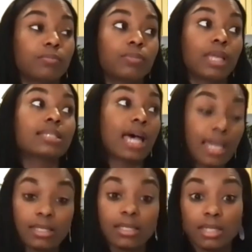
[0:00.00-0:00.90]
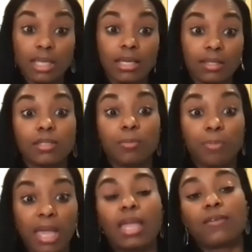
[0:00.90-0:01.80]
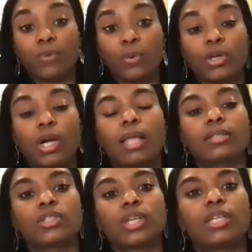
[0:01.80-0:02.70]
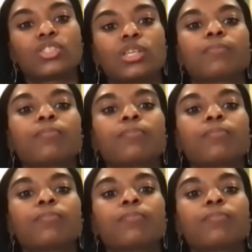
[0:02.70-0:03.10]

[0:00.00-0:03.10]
that ties the state to paying for your college education.